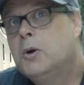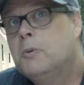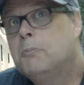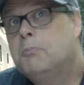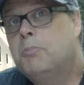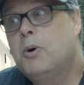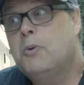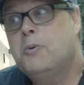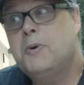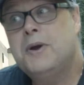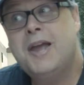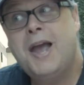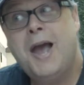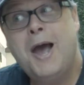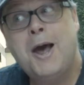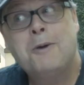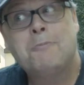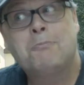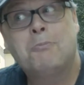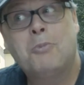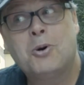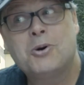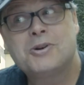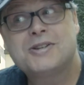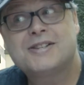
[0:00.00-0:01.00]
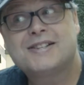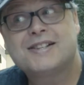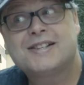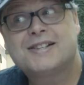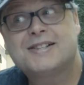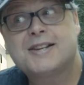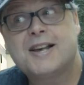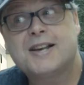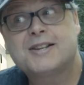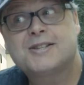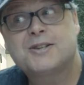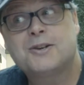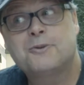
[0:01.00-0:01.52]
But we had more
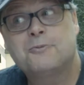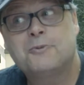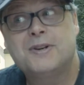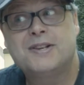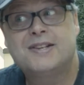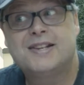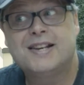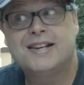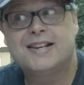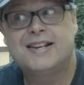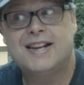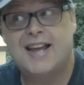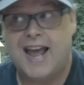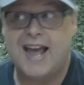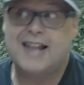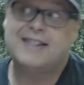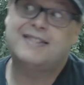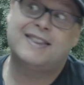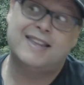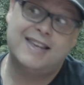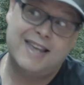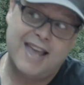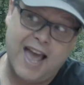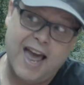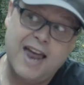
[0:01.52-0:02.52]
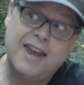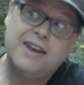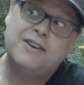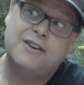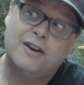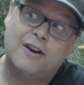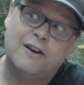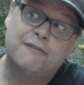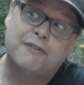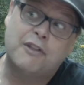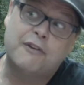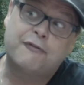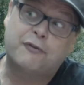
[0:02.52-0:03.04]
success than we did at the end
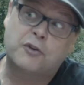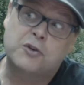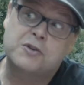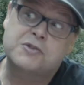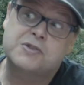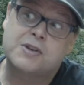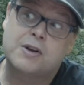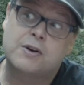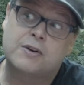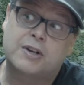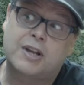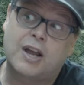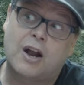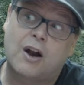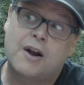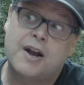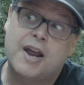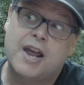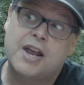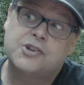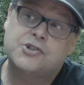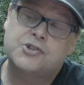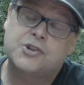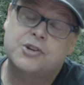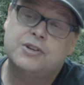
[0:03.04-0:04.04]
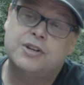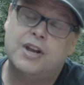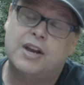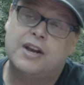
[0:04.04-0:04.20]
of the first incarnation,